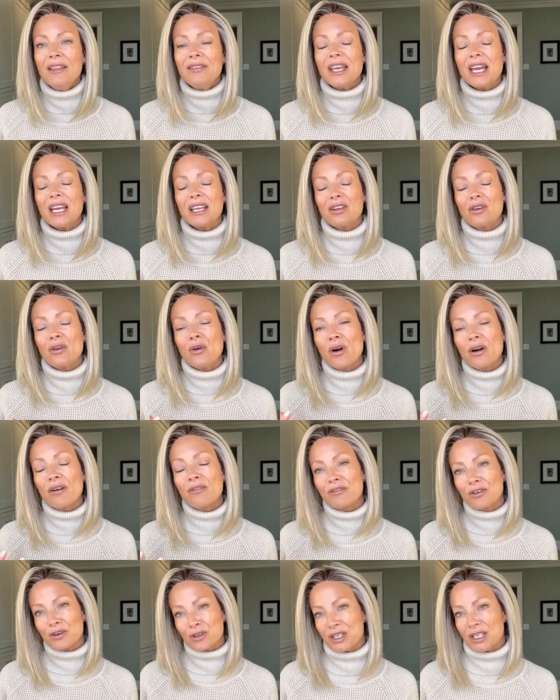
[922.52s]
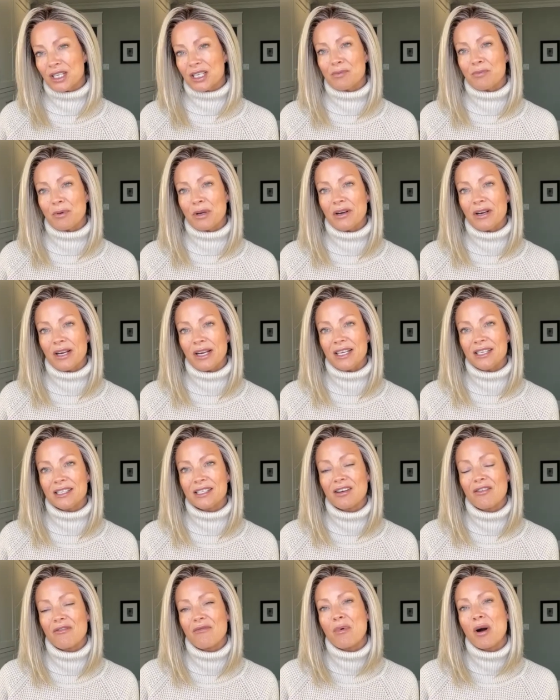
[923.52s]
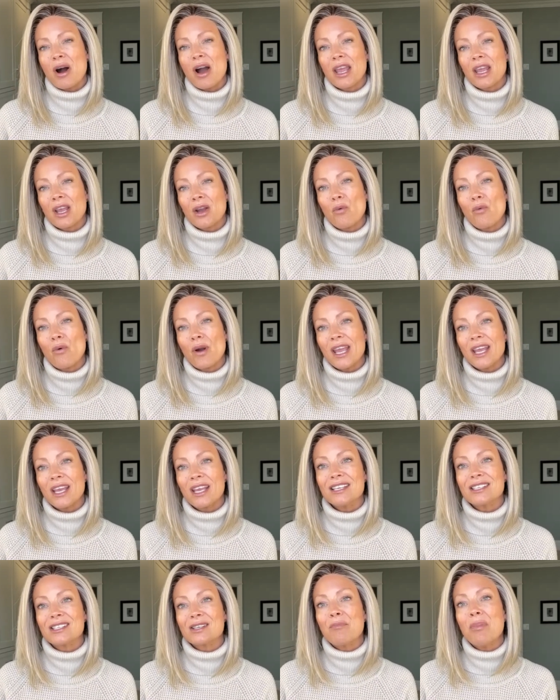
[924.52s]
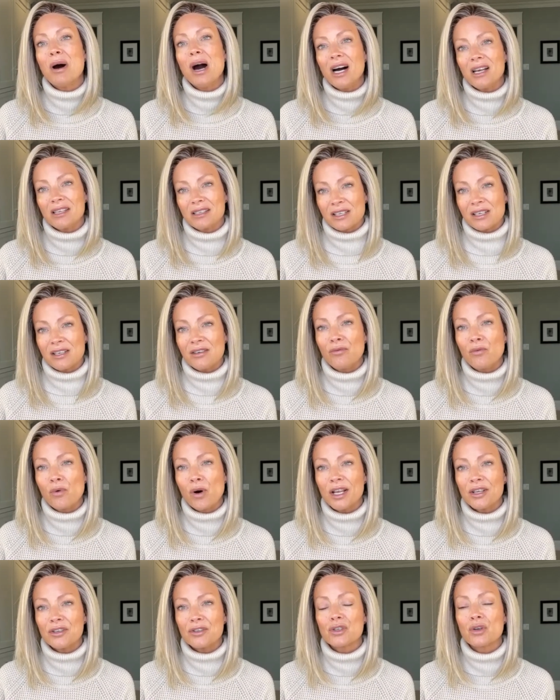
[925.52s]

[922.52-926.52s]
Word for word: that your first experience of buying a wig is a positive one.